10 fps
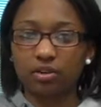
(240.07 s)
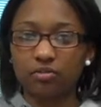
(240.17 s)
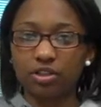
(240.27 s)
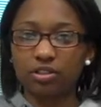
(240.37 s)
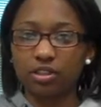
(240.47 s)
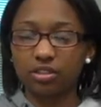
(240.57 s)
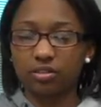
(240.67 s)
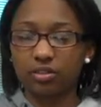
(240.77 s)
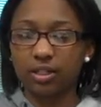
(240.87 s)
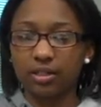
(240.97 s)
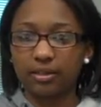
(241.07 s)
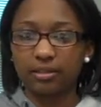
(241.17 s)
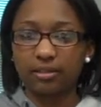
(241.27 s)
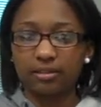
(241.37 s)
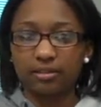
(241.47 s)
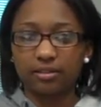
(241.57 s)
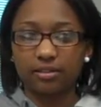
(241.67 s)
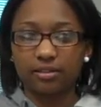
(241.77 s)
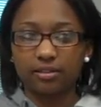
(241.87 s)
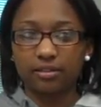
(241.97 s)
Agree or disagree?
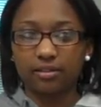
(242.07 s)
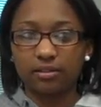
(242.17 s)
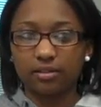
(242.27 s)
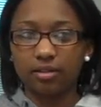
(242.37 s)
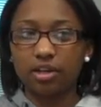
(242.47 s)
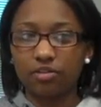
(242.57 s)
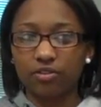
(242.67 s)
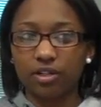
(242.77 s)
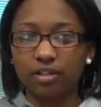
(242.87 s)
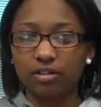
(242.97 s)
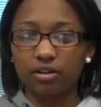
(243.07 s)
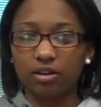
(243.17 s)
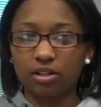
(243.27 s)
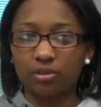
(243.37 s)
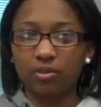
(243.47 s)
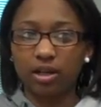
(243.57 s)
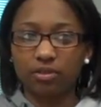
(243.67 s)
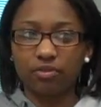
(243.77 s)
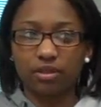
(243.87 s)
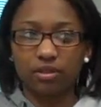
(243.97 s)
Agree. Carly, why
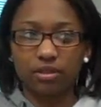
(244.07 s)
agree?